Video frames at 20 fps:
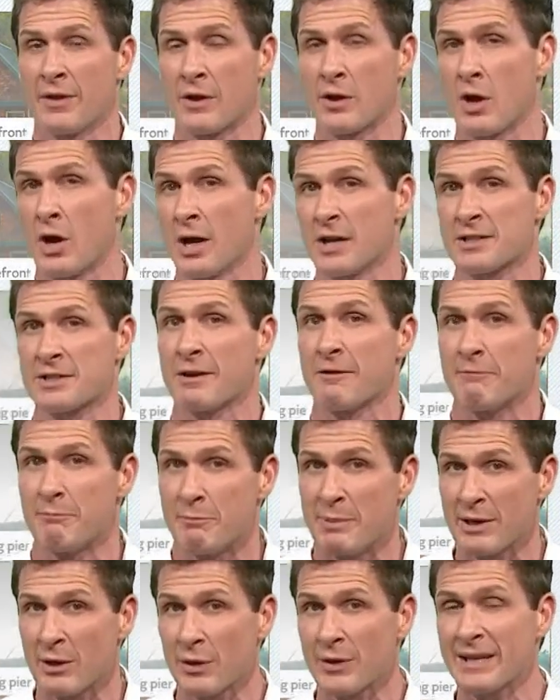the cost
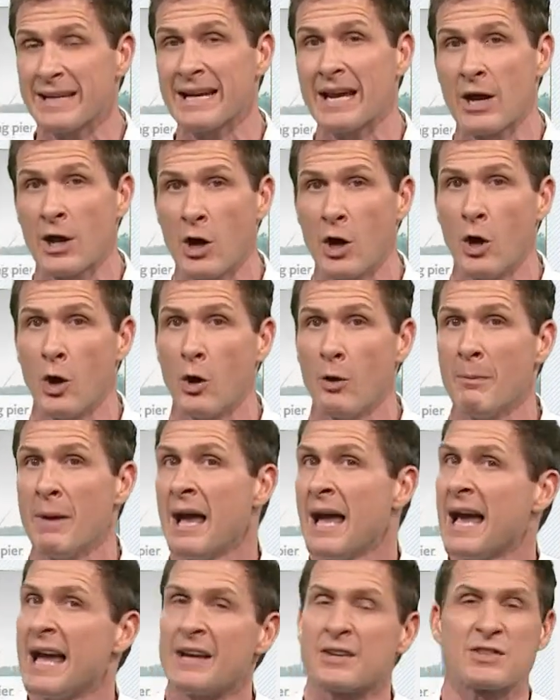of building a home
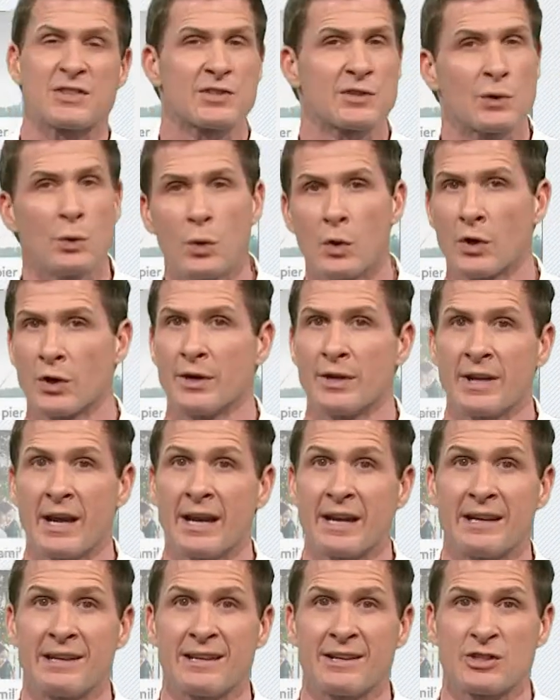has soared
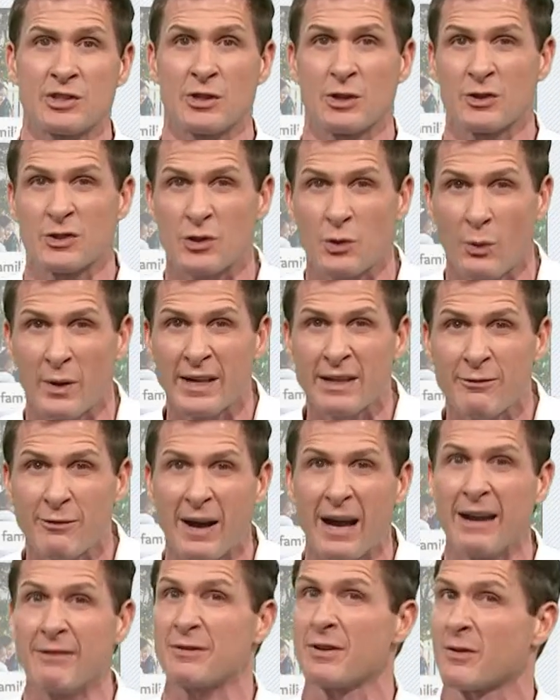an additional
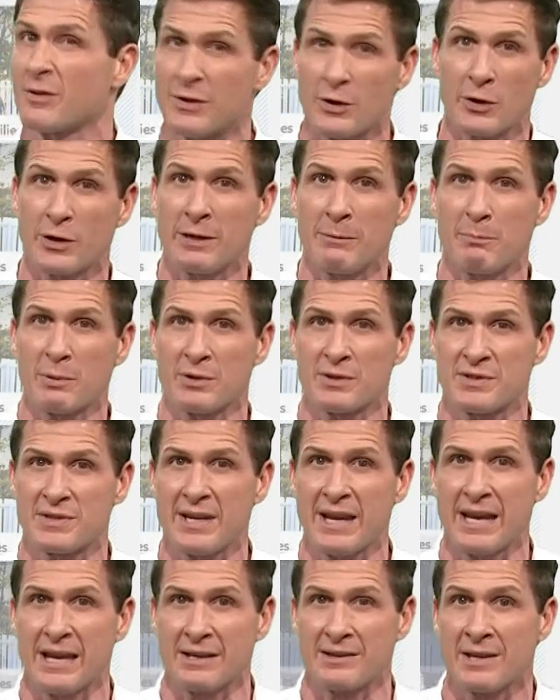25 to
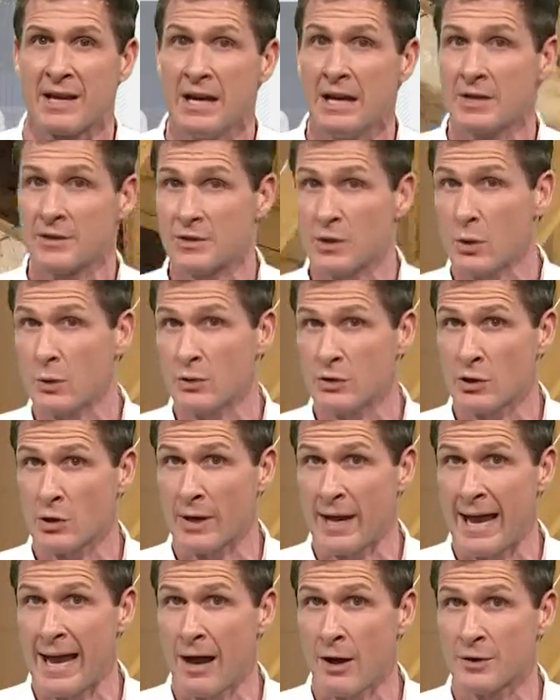30%. So
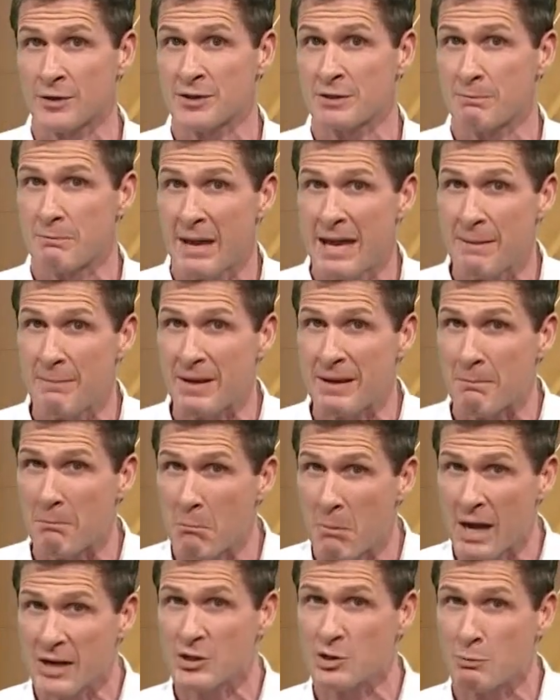your house may be
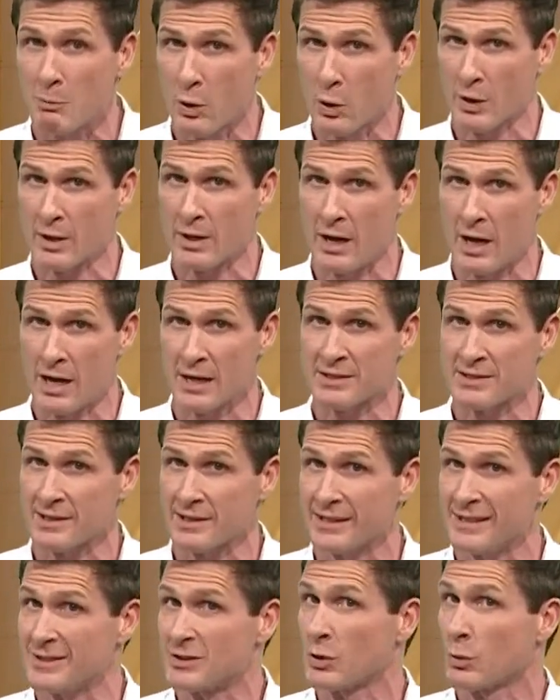much more
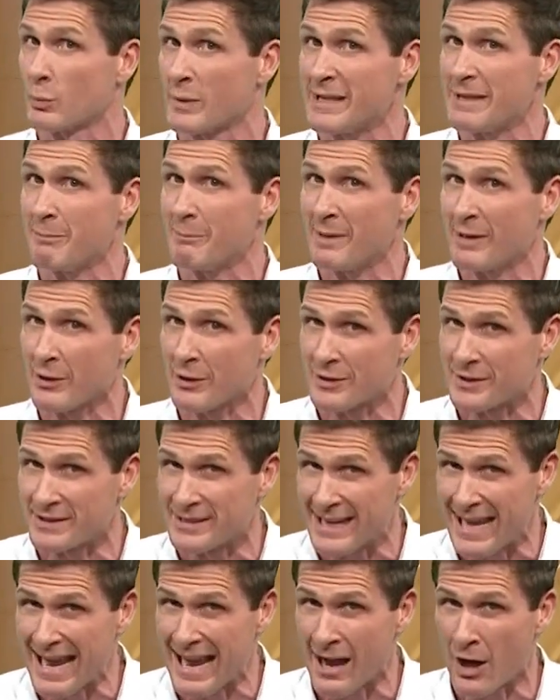costly to rebuild
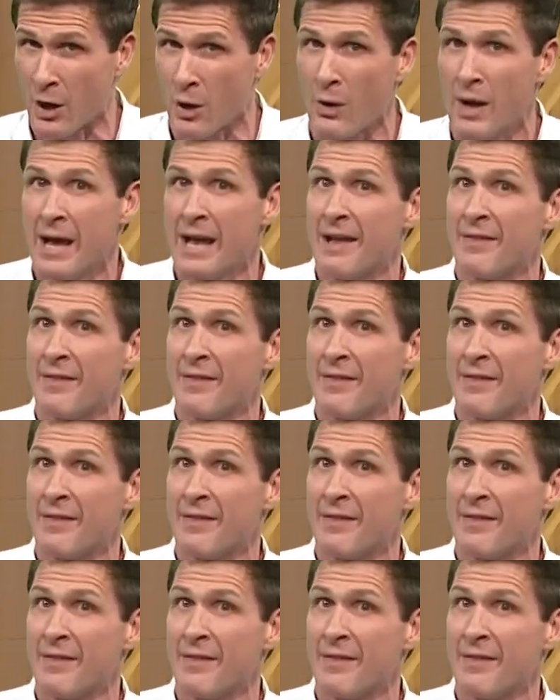now